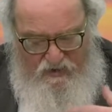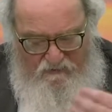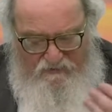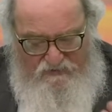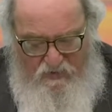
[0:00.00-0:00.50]

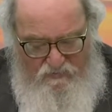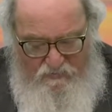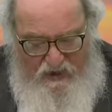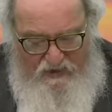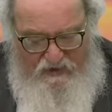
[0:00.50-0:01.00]
of his
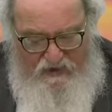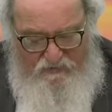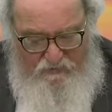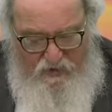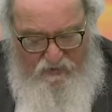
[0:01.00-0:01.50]
own body
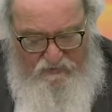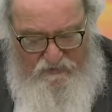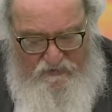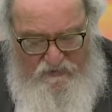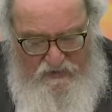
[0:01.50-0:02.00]
on the road.